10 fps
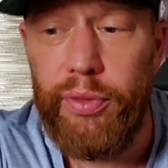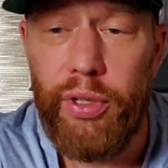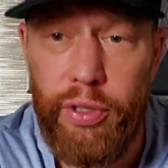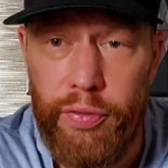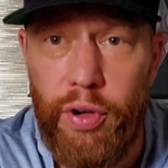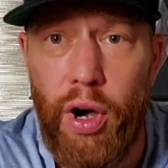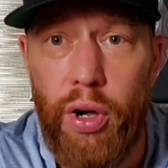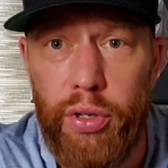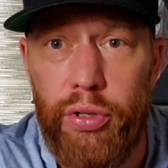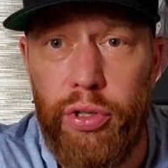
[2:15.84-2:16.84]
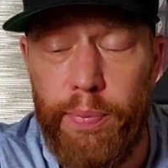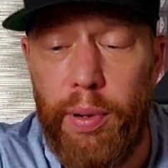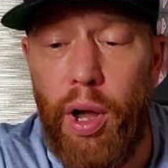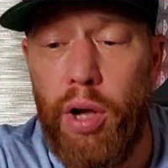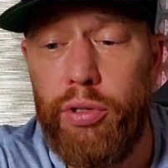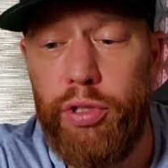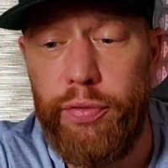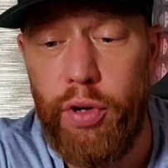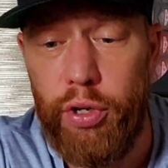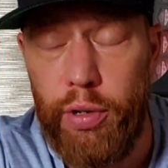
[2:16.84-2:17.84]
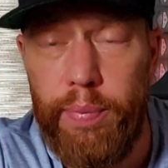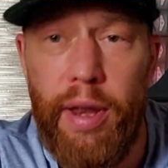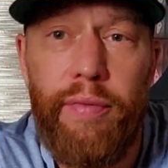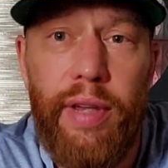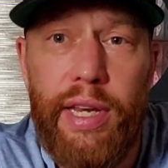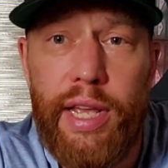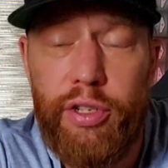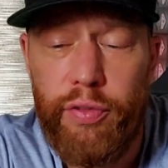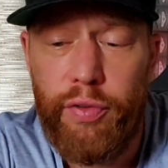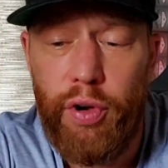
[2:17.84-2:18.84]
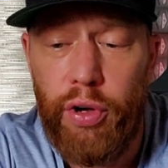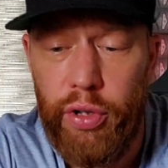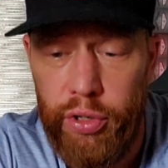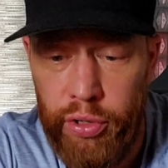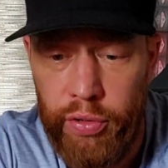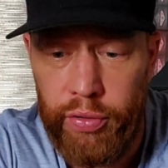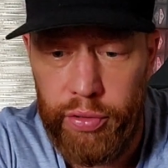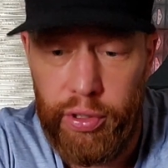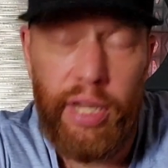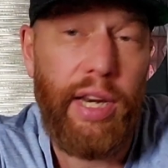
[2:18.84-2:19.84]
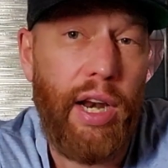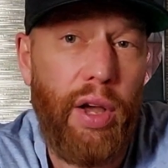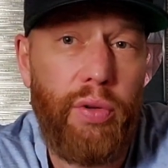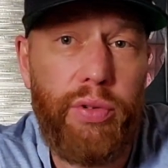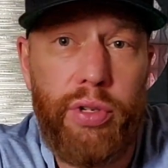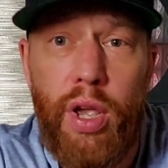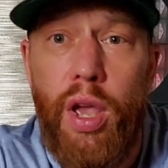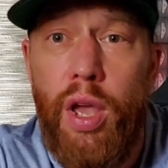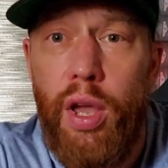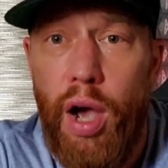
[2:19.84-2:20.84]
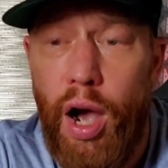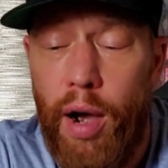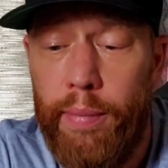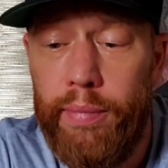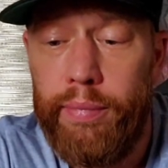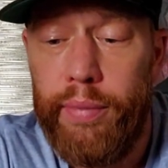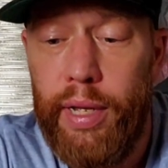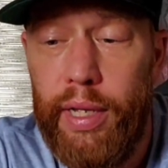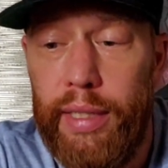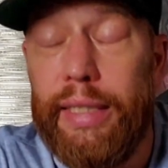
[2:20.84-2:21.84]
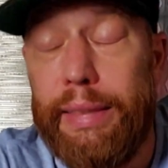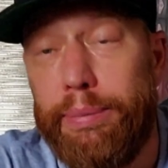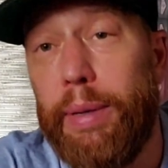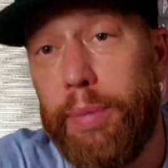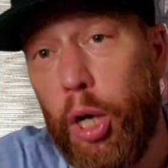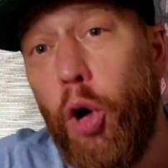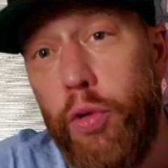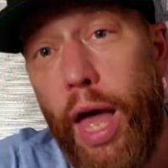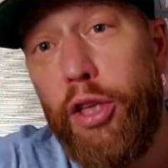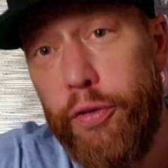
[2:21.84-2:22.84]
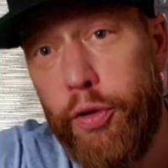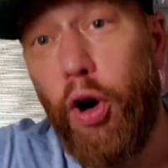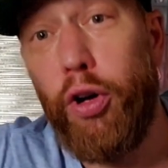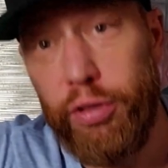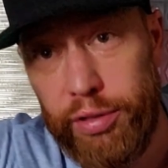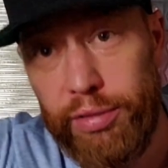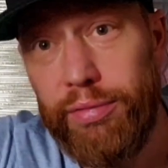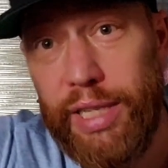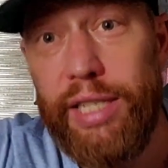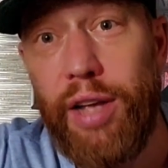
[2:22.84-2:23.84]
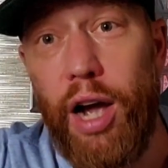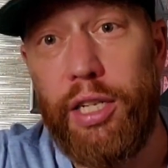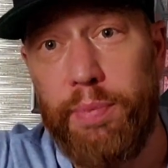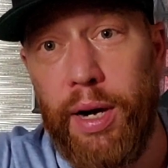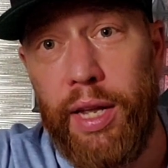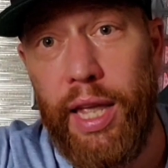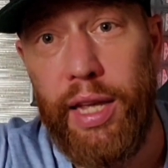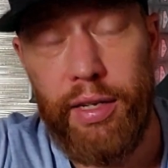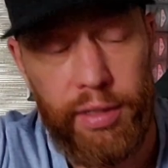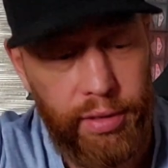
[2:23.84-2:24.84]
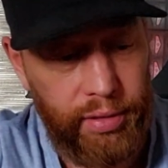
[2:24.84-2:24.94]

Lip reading: you've got your Plants, you've got your Benavides, you've got, you know, Canelos. But below that, you've got these guys, Munguia,